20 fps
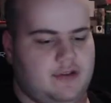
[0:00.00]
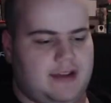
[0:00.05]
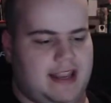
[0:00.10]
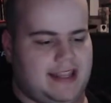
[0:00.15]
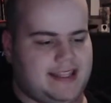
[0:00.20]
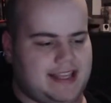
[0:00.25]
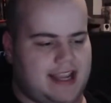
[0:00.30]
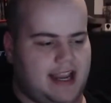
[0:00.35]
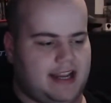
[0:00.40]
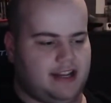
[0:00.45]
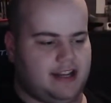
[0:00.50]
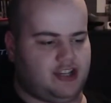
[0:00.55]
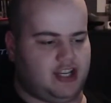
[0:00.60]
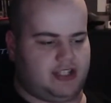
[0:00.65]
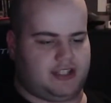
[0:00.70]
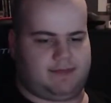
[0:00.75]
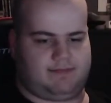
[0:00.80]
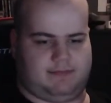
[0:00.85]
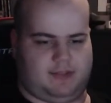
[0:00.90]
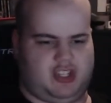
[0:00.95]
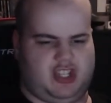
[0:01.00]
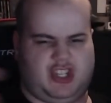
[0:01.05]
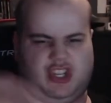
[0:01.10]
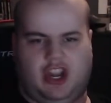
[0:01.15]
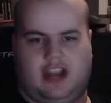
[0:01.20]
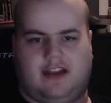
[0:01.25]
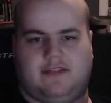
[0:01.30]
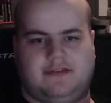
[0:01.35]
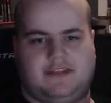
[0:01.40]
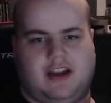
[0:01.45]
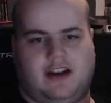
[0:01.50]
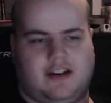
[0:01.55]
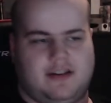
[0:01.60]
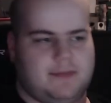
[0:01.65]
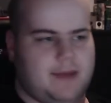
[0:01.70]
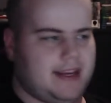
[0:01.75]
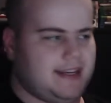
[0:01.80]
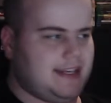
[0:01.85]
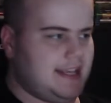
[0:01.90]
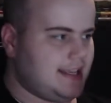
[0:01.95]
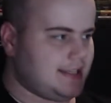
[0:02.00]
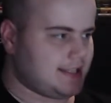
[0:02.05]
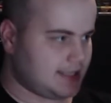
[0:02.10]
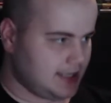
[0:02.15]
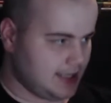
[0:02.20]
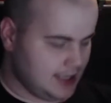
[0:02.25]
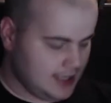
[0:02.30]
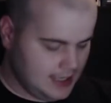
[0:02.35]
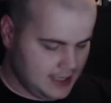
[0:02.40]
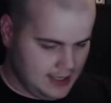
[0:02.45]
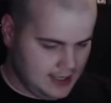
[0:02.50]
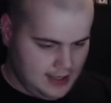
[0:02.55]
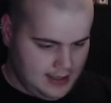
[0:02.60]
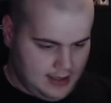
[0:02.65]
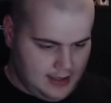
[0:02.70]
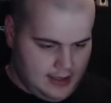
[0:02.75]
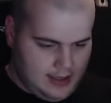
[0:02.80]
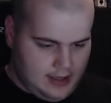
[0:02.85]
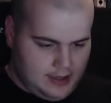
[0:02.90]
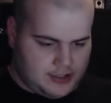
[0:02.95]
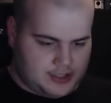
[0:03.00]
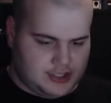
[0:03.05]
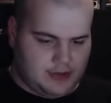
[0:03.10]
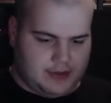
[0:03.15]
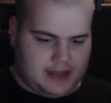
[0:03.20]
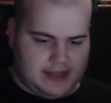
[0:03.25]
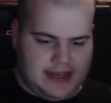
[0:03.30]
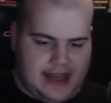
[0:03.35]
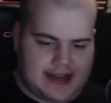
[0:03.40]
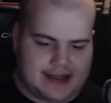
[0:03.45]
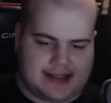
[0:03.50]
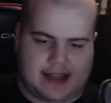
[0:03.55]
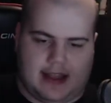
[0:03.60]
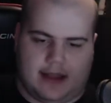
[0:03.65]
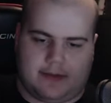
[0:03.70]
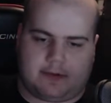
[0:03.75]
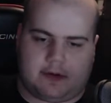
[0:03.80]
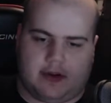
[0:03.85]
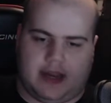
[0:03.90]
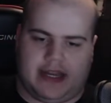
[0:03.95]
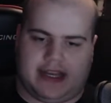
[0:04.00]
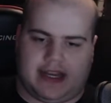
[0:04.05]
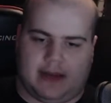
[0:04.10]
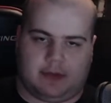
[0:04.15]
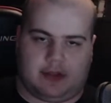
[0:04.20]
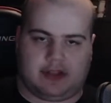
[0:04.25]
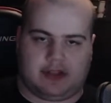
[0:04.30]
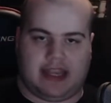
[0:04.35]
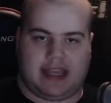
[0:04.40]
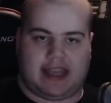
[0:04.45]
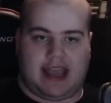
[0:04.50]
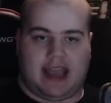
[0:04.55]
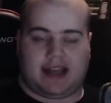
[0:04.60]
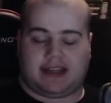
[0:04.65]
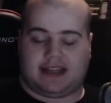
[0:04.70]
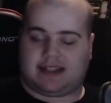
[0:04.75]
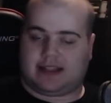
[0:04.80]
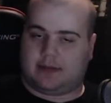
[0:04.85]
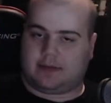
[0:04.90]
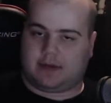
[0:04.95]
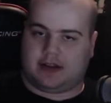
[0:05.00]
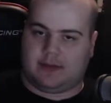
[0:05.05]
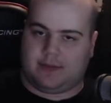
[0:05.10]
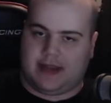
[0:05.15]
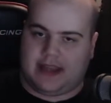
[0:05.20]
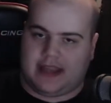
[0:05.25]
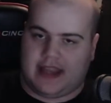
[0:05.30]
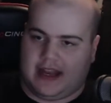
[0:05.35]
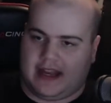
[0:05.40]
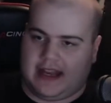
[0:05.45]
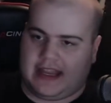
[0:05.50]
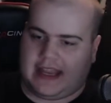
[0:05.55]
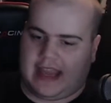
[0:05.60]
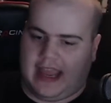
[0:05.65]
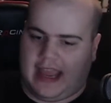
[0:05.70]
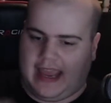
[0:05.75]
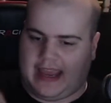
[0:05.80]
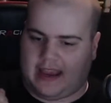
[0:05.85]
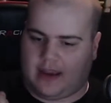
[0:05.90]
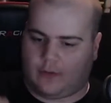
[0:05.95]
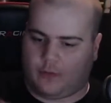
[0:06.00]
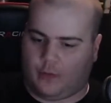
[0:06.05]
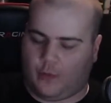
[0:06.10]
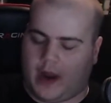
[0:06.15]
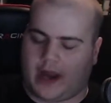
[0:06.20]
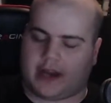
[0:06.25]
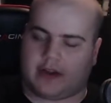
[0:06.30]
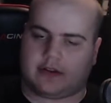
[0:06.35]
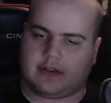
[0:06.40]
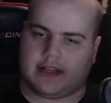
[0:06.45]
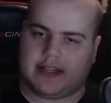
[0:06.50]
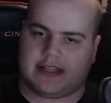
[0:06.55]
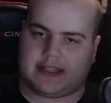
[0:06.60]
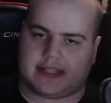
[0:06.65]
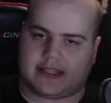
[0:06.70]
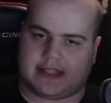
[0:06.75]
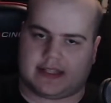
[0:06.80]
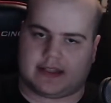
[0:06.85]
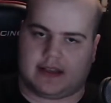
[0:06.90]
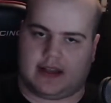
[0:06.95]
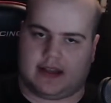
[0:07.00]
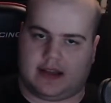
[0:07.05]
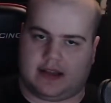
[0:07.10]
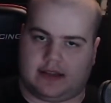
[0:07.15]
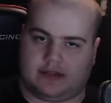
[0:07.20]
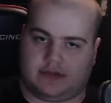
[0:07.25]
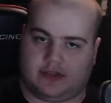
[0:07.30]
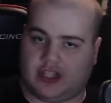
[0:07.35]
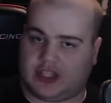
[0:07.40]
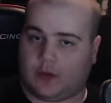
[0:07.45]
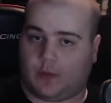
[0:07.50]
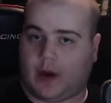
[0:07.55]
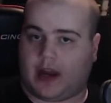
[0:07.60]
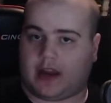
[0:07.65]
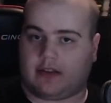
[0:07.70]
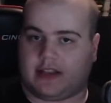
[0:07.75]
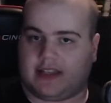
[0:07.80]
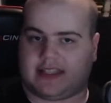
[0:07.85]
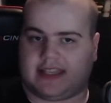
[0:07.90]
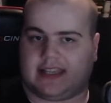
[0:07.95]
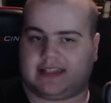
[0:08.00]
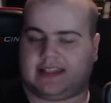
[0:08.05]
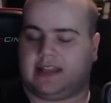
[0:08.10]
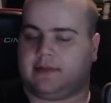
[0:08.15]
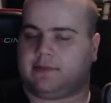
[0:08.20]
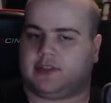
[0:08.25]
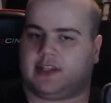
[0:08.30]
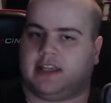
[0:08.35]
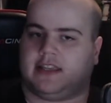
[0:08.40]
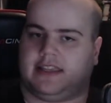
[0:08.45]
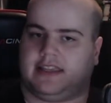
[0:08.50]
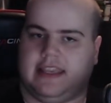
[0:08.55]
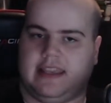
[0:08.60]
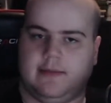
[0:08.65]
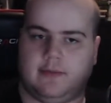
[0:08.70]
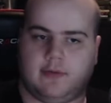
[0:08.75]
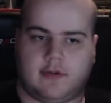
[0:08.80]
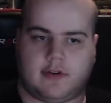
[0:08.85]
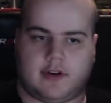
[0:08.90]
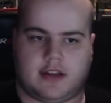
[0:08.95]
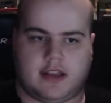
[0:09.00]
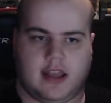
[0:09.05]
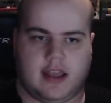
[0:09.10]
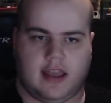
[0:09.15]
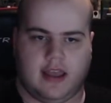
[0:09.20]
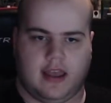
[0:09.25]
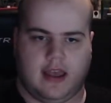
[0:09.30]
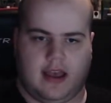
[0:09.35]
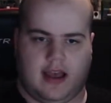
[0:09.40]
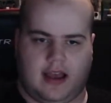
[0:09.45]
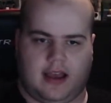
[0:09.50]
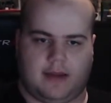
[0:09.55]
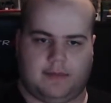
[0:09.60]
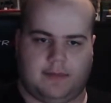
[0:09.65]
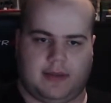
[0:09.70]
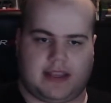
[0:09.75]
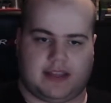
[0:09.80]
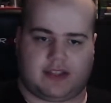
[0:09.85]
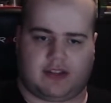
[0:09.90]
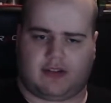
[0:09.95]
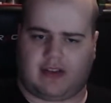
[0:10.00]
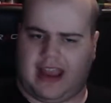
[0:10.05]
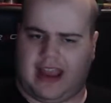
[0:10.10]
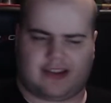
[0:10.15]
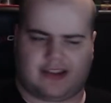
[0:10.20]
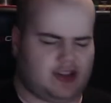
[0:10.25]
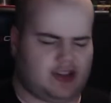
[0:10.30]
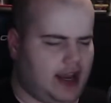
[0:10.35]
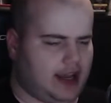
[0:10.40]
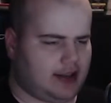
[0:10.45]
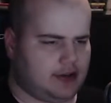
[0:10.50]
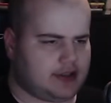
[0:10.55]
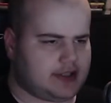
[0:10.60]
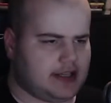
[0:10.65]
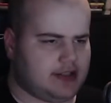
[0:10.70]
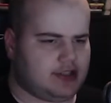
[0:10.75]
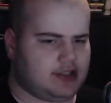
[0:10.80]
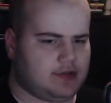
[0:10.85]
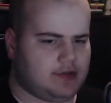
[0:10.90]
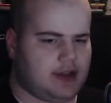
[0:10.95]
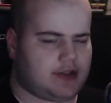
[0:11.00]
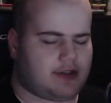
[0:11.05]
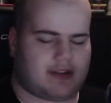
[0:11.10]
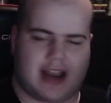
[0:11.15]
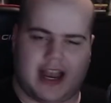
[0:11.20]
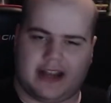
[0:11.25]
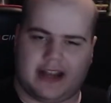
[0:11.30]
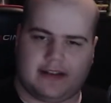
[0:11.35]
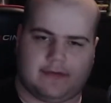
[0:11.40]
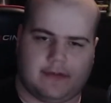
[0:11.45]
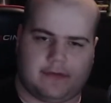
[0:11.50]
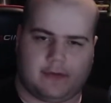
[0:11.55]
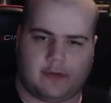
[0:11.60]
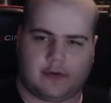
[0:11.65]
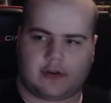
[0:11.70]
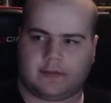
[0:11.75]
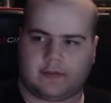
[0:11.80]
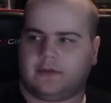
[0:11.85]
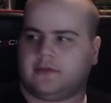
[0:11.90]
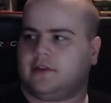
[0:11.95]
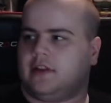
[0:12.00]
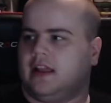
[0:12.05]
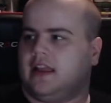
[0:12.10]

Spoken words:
it's kind of just shoved on my desk. So the next upgrade I'm looking at is I'm going to be getting a wireless, just a wireless 60% keyboard, because they're actually, I looked into it, they're kind of affordable.